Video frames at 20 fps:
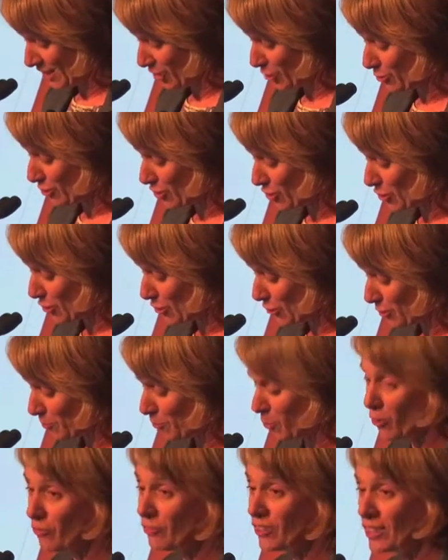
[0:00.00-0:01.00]
to reduce
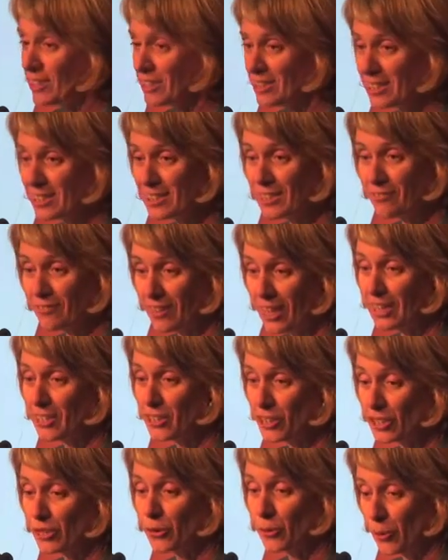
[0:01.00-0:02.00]
poverty and
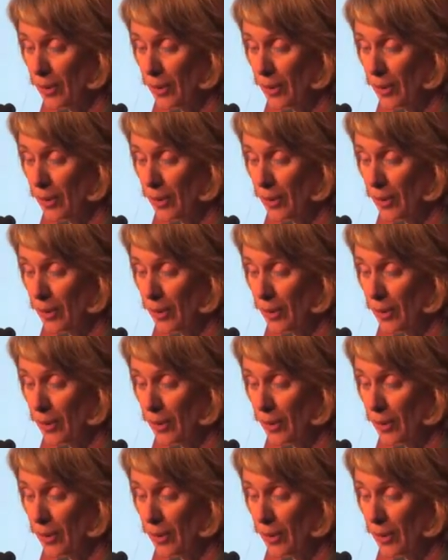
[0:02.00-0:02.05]
disadvantage in